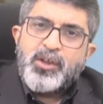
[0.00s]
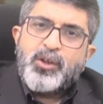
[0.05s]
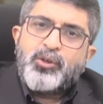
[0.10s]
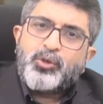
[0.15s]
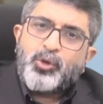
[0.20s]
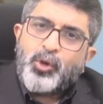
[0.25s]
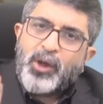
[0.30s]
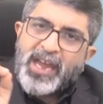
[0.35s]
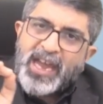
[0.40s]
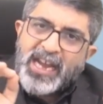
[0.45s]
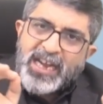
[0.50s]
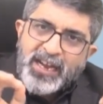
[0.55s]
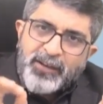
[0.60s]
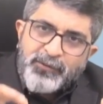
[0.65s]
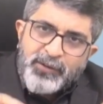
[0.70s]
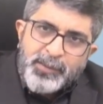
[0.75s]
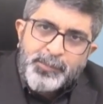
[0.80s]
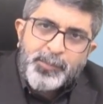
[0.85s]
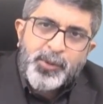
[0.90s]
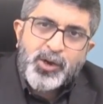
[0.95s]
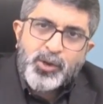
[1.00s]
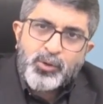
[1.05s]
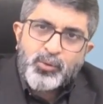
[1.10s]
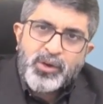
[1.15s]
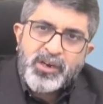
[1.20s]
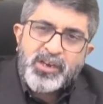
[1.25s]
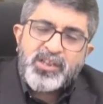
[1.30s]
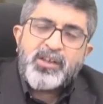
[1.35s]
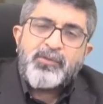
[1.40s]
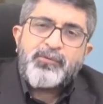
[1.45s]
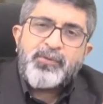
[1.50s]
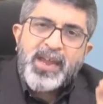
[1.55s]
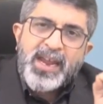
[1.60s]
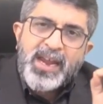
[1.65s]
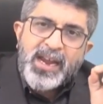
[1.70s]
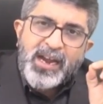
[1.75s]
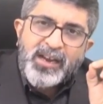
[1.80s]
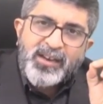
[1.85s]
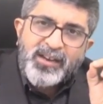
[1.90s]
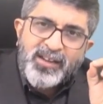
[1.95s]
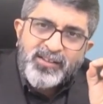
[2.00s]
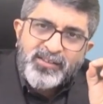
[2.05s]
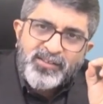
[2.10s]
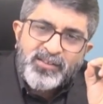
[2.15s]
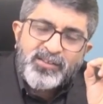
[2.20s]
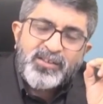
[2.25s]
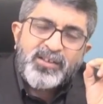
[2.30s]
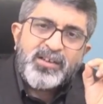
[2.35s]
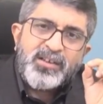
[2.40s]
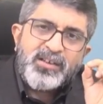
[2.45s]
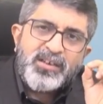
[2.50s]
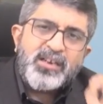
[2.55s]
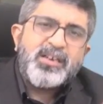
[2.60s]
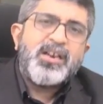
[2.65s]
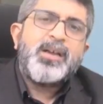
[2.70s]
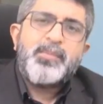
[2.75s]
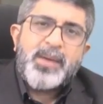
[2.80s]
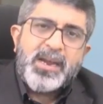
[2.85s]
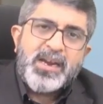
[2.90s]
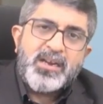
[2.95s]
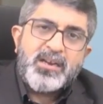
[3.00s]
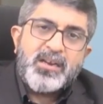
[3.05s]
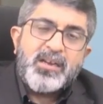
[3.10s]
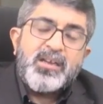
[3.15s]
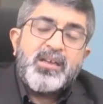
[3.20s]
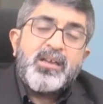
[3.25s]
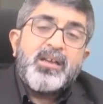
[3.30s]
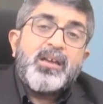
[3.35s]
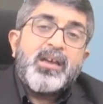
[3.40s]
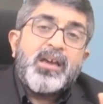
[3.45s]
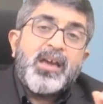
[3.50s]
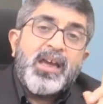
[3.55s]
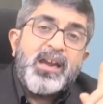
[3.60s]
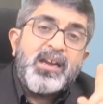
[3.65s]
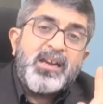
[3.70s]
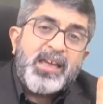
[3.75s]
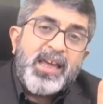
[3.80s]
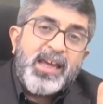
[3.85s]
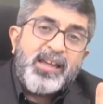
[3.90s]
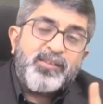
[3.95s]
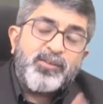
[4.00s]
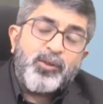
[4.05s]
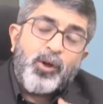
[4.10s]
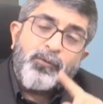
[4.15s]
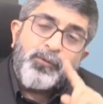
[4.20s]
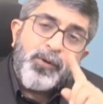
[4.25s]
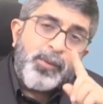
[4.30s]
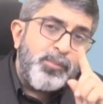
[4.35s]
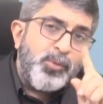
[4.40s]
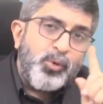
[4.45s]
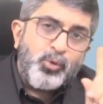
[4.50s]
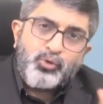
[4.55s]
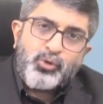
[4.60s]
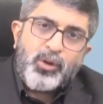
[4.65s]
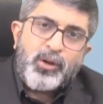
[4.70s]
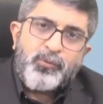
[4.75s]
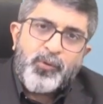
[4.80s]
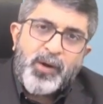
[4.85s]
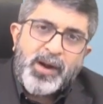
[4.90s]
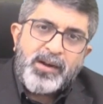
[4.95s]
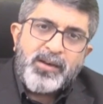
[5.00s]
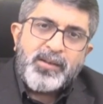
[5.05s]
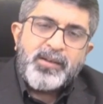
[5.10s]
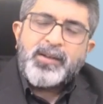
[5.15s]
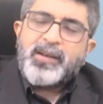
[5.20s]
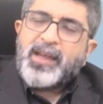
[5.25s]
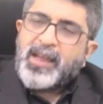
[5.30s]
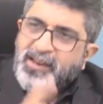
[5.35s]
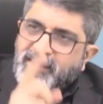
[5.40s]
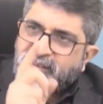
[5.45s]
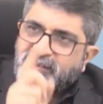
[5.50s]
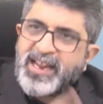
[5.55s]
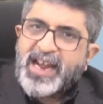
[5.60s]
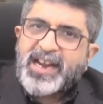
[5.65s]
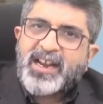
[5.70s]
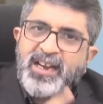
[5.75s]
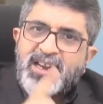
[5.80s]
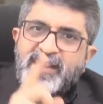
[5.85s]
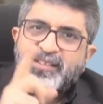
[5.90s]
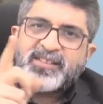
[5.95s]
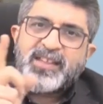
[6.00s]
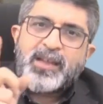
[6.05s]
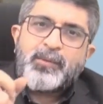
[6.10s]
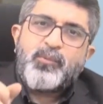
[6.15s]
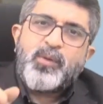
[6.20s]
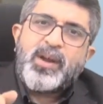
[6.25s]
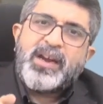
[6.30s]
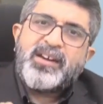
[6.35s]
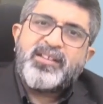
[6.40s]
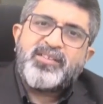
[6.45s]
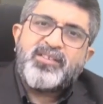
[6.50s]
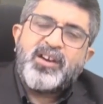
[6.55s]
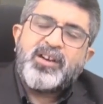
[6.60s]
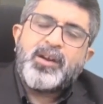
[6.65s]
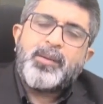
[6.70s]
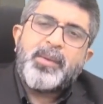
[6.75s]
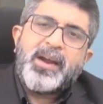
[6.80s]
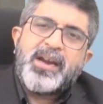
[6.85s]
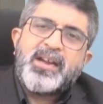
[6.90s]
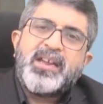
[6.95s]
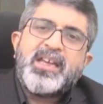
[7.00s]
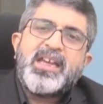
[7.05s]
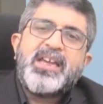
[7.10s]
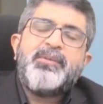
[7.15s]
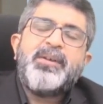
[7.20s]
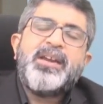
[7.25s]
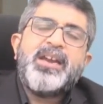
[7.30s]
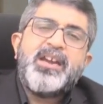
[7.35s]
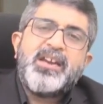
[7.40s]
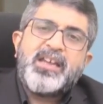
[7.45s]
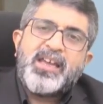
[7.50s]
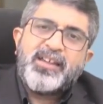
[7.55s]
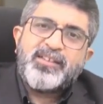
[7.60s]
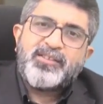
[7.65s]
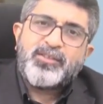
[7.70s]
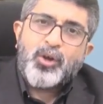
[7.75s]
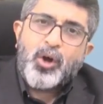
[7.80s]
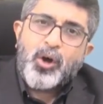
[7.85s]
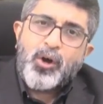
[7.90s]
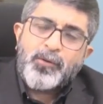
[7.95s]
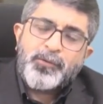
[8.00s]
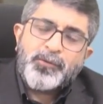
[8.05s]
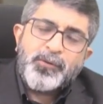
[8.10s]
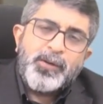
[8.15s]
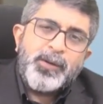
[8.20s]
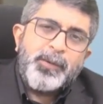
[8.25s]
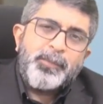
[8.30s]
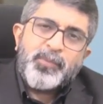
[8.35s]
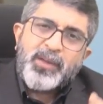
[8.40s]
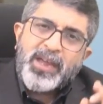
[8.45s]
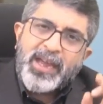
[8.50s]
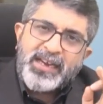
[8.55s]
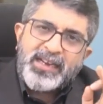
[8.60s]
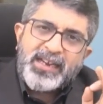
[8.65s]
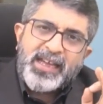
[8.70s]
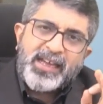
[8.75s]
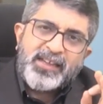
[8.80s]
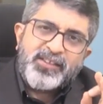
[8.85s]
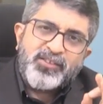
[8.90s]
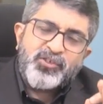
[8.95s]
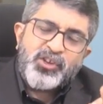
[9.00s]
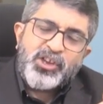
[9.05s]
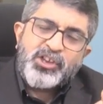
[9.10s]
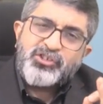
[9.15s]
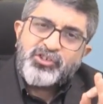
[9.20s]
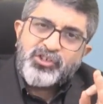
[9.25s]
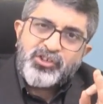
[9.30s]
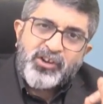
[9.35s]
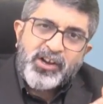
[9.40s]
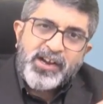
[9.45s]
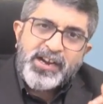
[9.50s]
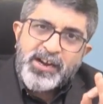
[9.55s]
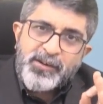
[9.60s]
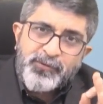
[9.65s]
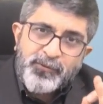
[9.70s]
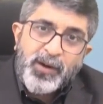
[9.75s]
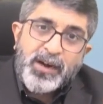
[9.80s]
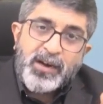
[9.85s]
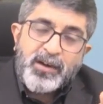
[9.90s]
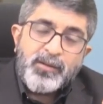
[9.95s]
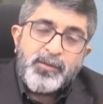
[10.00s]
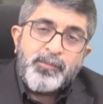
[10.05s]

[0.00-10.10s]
So NAV per unit, the way it is determined in case of a mutual fund, exactly same way it is determined even in case of an exchange traded fund.